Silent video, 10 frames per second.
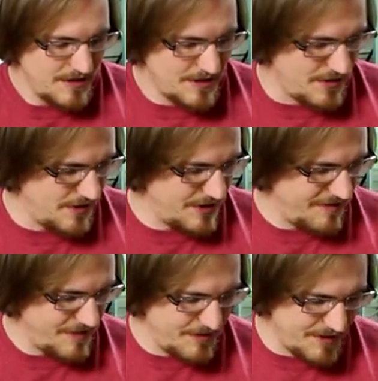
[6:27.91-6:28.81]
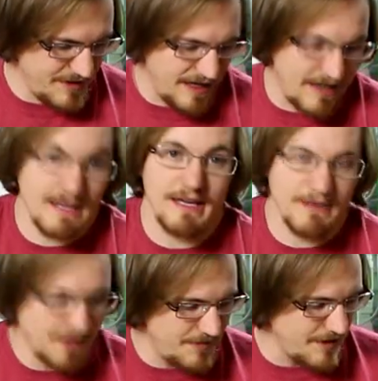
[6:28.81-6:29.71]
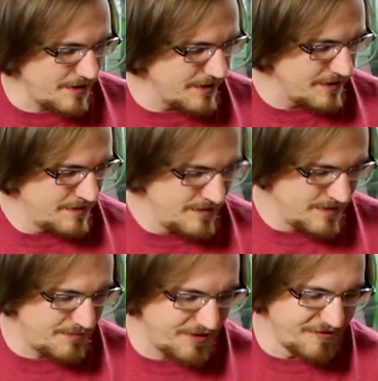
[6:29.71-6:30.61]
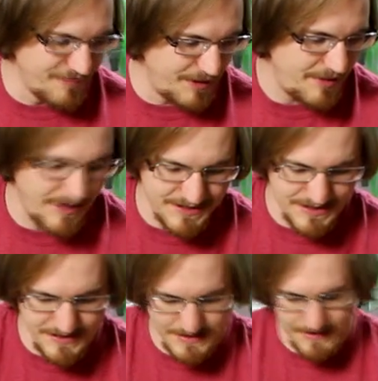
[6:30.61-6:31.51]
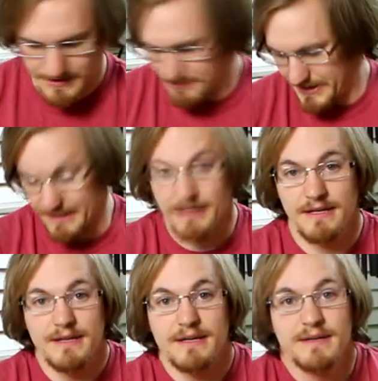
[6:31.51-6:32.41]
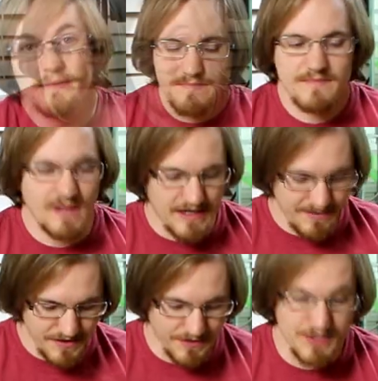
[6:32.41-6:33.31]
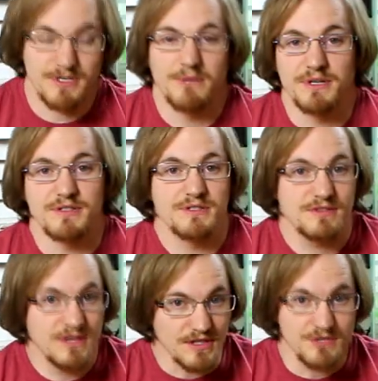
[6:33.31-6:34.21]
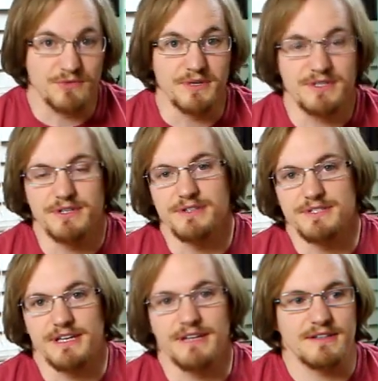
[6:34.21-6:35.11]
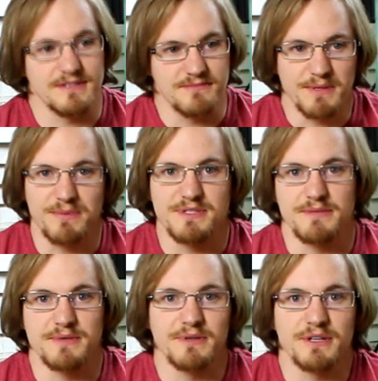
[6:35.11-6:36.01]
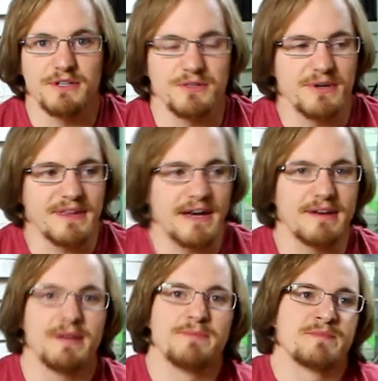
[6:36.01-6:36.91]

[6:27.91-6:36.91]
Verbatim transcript: So I'll definitely be doing that again. Maybe I'll improve my processes a little bit. I definitely want to start my uh, story series again because people seem to really enjoy that.